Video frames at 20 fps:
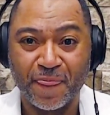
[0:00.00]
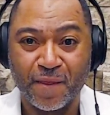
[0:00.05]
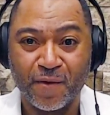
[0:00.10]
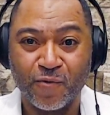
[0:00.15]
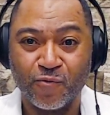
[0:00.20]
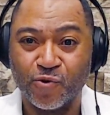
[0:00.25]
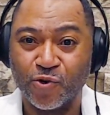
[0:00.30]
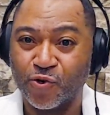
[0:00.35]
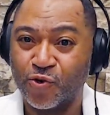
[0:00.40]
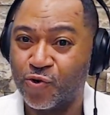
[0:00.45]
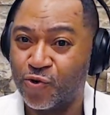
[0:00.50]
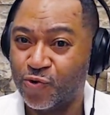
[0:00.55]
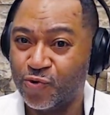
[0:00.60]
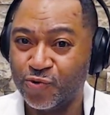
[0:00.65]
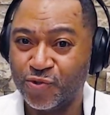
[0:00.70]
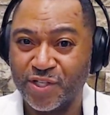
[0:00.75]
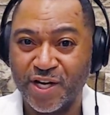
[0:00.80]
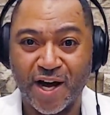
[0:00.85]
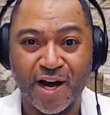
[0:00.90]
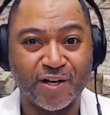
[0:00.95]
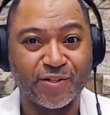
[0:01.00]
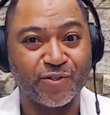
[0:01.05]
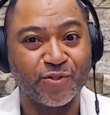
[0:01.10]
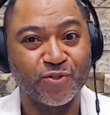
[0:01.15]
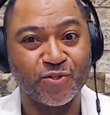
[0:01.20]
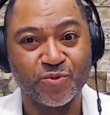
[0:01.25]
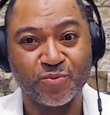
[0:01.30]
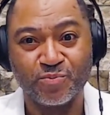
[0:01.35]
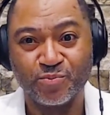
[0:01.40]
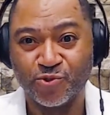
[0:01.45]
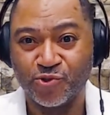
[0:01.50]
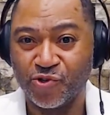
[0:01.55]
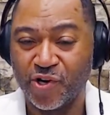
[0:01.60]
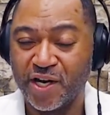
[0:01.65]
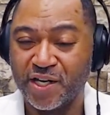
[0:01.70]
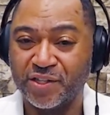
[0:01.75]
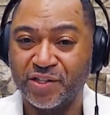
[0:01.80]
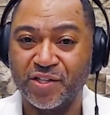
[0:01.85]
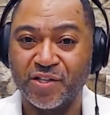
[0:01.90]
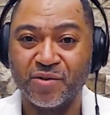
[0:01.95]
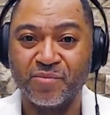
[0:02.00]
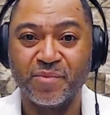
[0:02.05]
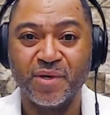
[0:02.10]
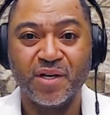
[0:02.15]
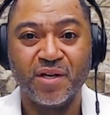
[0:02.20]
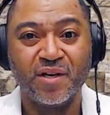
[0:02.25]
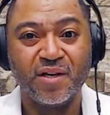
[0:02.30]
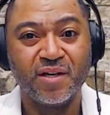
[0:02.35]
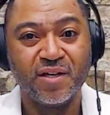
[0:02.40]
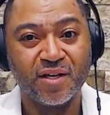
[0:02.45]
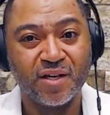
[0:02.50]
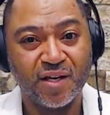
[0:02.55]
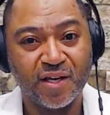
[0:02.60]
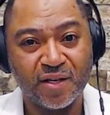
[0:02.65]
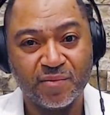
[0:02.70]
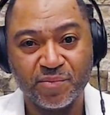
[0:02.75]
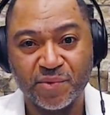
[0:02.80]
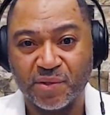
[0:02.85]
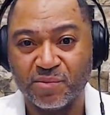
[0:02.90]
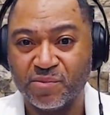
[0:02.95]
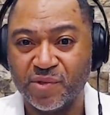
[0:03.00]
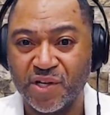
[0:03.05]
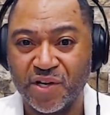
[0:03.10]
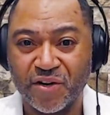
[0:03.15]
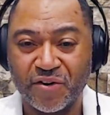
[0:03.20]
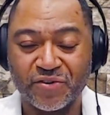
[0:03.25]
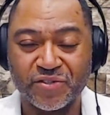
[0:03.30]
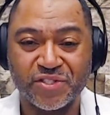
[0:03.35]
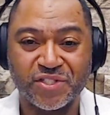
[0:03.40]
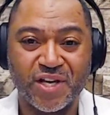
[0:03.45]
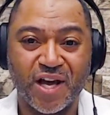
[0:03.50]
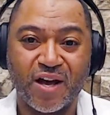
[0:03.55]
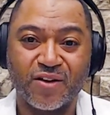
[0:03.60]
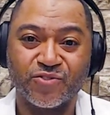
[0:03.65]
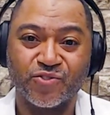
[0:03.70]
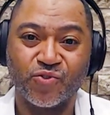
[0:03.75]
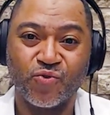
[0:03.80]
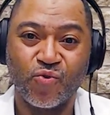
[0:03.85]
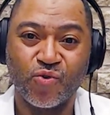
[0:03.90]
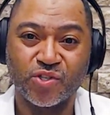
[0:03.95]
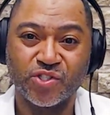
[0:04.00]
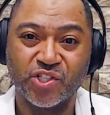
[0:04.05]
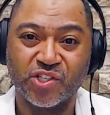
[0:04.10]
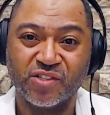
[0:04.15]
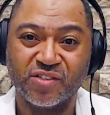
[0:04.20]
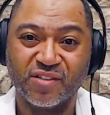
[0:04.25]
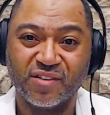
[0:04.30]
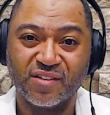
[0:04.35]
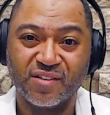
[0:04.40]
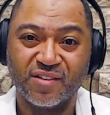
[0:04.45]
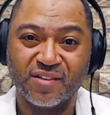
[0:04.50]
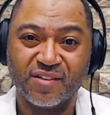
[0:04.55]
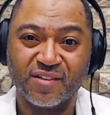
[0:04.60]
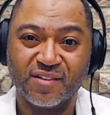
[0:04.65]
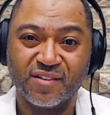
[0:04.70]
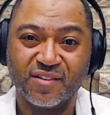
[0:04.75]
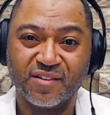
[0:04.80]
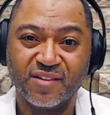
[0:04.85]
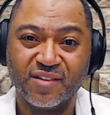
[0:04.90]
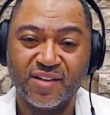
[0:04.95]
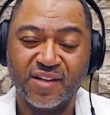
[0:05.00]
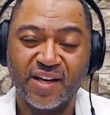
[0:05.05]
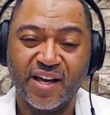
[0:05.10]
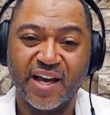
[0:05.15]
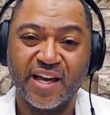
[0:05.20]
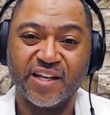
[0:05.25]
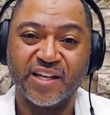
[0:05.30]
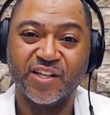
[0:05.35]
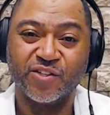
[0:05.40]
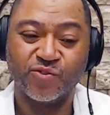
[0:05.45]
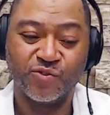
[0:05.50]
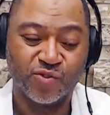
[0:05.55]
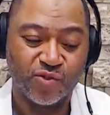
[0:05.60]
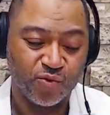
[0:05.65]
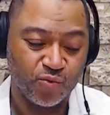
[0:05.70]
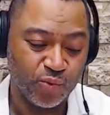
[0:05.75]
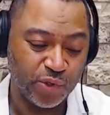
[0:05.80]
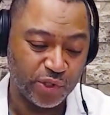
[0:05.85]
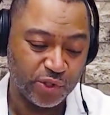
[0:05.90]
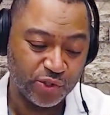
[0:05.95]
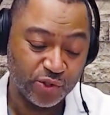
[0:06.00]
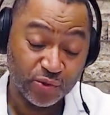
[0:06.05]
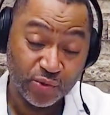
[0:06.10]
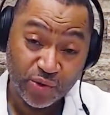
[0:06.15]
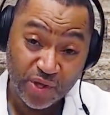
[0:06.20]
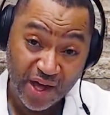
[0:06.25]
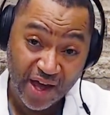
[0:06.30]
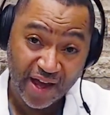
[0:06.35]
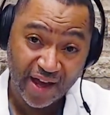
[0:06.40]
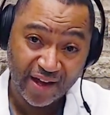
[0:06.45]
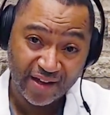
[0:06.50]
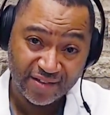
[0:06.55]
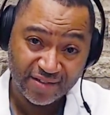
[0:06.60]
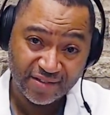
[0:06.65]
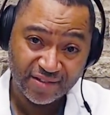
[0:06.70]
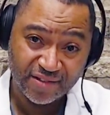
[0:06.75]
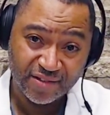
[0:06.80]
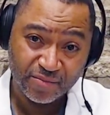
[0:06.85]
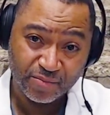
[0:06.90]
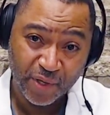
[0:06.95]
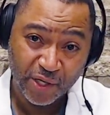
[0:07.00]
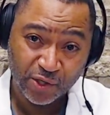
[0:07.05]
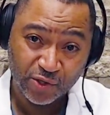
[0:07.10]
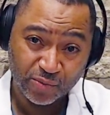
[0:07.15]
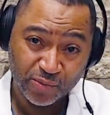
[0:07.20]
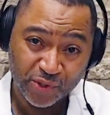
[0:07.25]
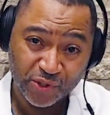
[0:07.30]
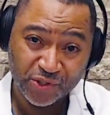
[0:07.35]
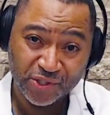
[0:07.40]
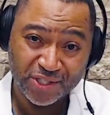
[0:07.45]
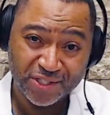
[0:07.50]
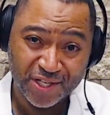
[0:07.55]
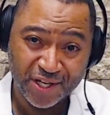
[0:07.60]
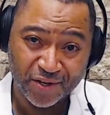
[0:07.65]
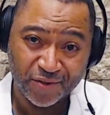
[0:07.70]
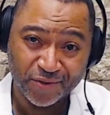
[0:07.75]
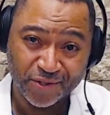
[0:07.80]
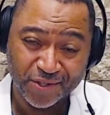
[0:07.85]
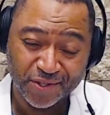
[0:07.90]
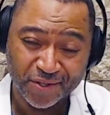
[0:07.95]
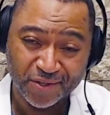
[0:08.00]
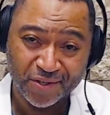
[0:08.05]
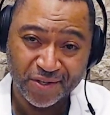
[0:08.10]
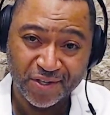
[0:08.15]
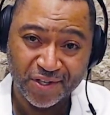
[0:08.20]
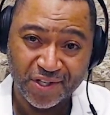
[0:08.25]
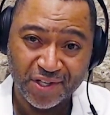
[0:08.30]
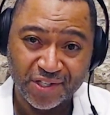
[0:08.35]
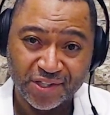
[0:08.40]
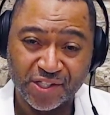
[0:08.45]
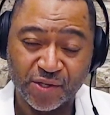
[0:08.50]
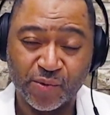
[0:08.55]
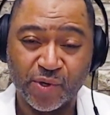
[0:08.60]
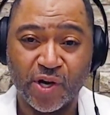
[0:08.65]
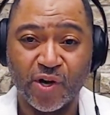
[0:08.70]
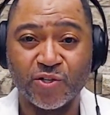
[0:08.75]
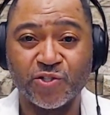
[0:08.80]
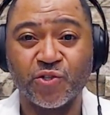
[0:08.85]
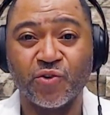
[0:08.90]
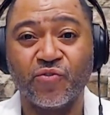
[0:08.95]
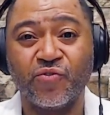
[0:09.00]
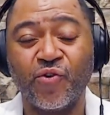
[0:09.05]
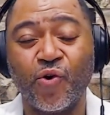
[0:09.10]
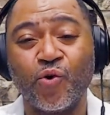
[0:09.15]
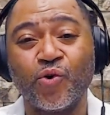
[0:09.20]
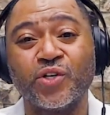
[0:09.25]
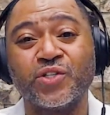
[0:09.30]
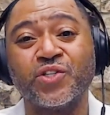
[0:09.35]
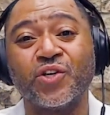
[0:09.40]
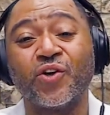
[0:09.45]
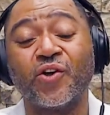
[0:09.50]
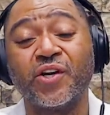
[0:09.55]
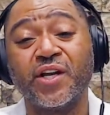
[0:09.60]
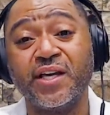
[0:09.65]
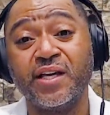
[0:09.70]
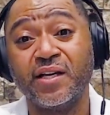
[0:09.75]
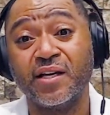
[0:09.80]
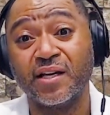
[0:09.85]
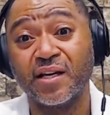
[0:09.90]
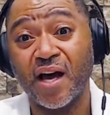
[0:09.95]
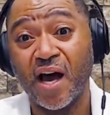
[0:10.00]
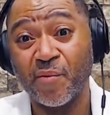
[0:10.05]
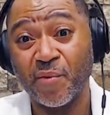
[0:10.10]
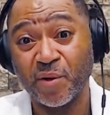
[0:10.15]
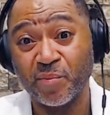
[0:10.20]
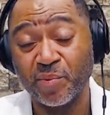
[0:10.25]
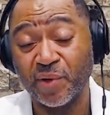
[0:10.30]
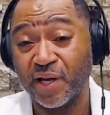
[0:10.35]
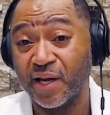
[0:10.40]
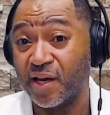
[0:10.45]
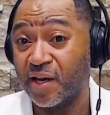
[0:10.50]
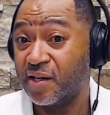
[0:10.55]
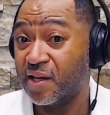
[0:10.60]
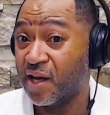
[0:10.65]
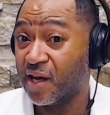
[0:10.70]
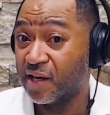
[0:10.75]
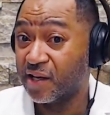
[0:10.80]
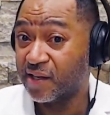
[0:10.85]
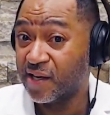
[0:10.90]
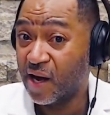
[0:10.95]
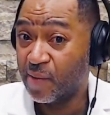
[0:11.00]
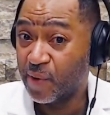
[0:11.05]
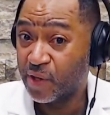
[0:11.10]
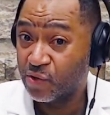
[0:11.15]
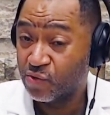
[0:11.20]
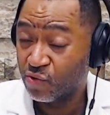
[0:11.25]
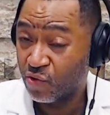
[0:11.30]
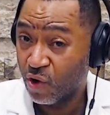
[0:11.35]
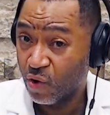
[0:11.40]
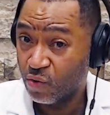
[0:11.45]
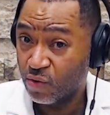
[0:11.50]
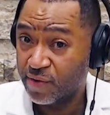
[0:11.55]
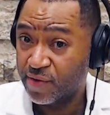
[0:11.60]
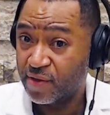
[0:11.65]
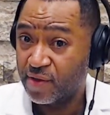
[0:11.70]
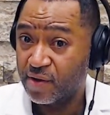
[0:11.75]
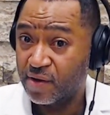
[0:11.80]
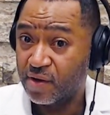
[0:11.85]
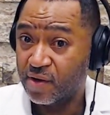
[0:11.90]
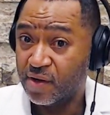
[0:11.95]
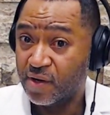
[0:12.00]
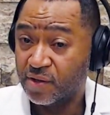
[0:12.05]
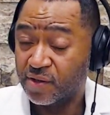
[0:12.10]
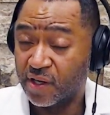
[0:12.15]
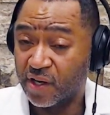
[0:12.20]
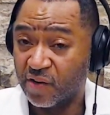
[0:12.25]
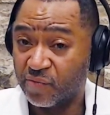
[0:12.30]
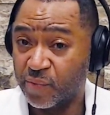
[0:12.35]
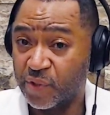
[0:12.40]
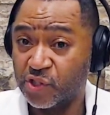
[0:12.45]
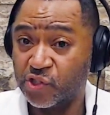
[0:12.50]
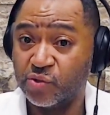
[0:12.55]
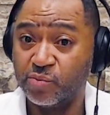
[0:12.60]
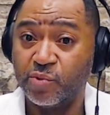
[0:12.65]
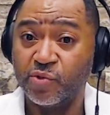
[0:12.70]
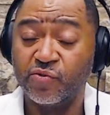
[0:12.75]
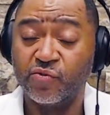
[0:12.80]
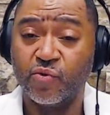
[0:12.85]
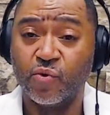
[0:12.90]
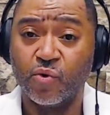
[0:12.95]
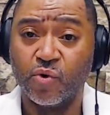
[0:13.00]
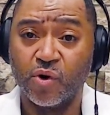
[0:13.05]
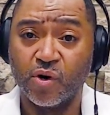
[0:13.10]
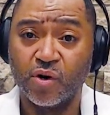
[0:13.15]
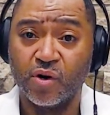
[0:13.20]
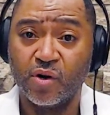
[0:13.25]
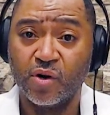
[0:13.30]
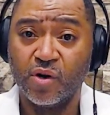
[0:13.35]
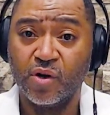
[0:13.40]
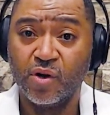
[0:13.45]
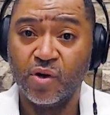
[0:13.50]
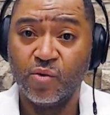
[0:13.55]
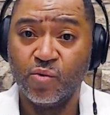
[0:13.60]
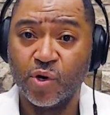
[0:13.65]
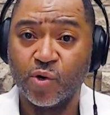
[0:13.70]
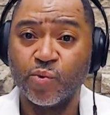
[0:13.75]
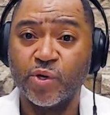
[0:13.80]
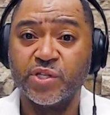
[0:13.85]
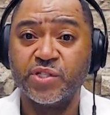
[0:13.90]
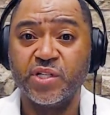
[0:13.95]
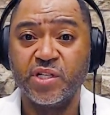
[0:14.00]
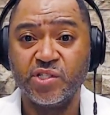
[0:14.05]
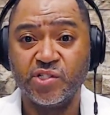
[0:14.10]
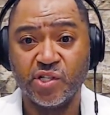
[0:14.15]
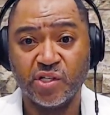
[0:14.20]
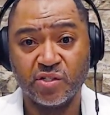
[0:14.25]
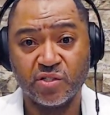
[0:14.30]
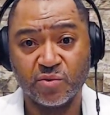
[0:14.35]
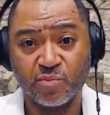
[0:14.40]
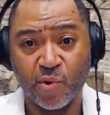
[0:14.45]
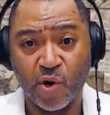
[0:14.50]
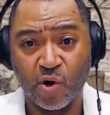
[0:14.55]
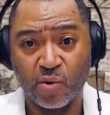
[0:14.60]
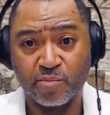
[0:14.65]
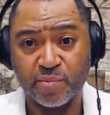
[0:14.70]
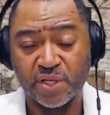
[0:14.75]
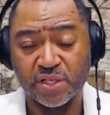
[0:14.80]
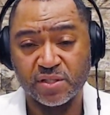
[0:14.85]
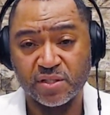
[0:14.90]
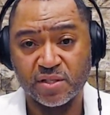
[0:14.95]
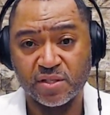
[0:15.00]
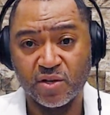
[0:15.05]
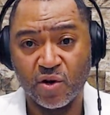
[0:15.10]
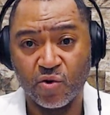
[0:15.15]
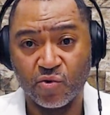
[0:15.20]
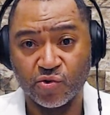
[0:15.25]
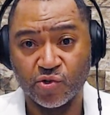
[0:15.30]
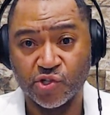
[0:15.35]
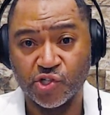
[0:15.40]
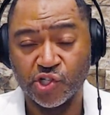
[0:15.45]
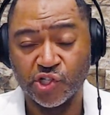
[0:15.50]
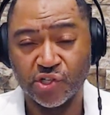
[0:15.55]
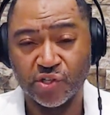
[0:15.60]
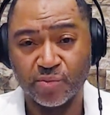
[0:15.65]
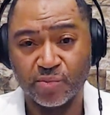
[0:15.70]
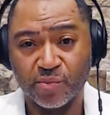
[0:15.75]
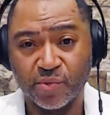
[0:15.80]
recruit doctors, train them, keep them there in South Georgia. And then we do that, make communities healthier. Then we also focus on economic plan, economic growth that I mentioned before, where we're teaching small business ownership.